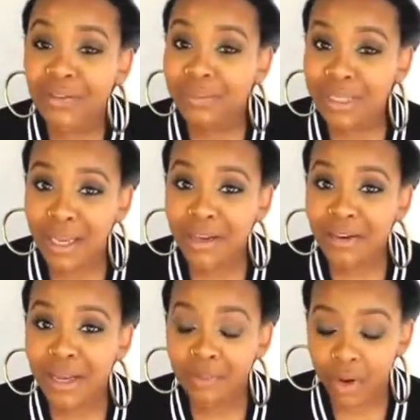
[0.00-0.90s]
if I'm saying
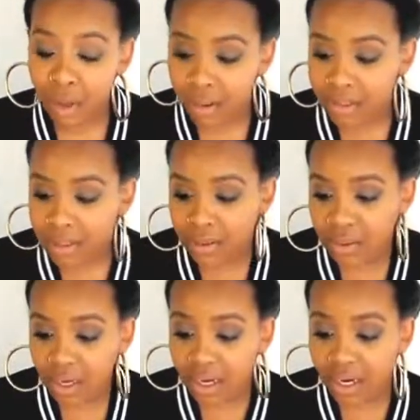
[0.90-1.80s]
your name wrong, I'm so
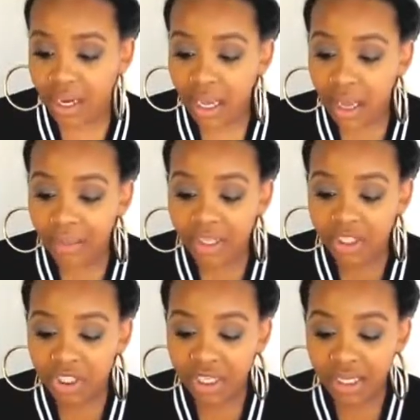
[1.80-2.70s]
sorry, but
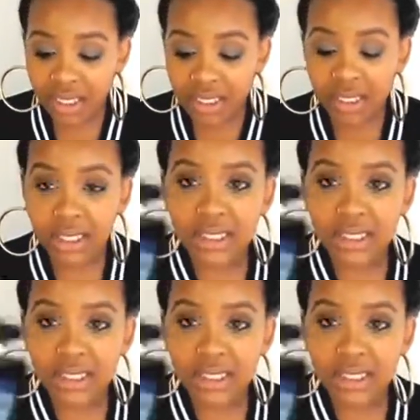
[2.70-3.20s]
she is a